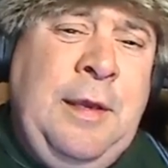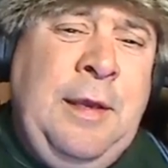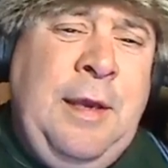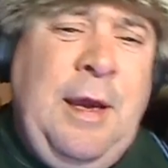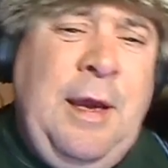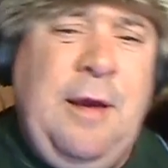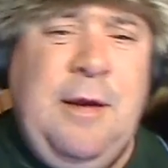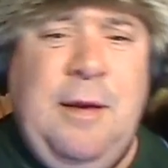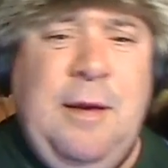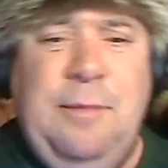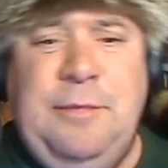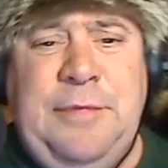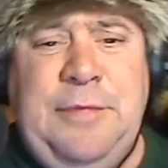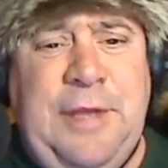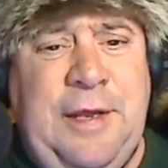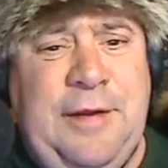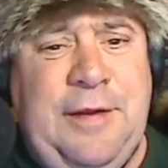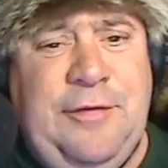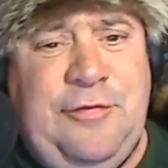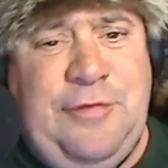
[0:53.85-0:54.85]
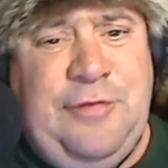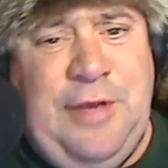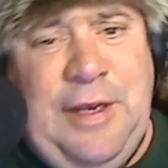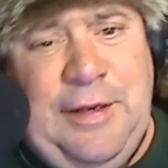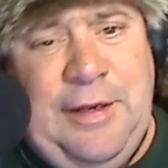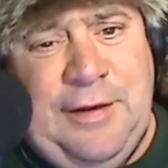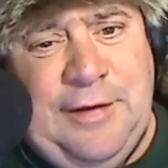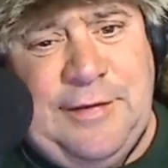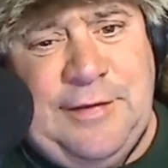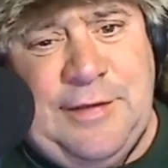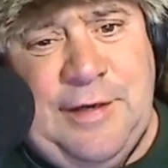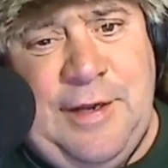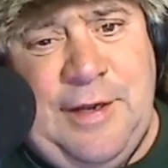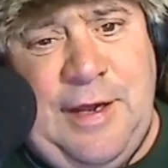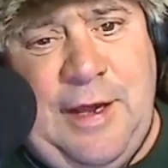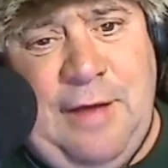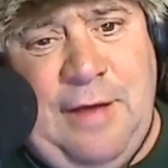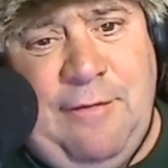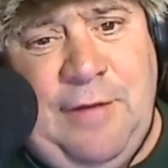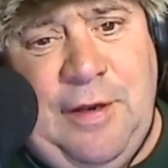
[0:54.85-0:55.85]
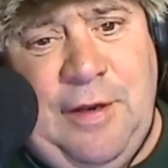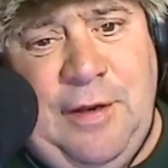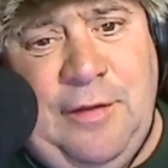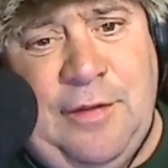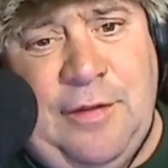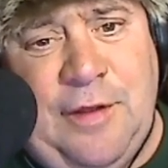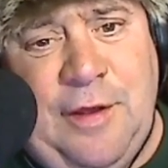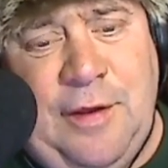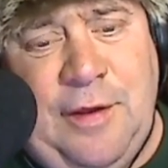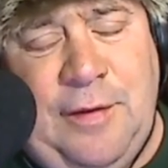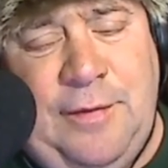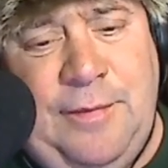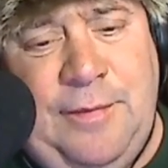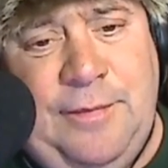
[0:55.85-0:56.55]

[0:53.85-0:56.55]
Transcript: how come Tennessee doesn't have anything?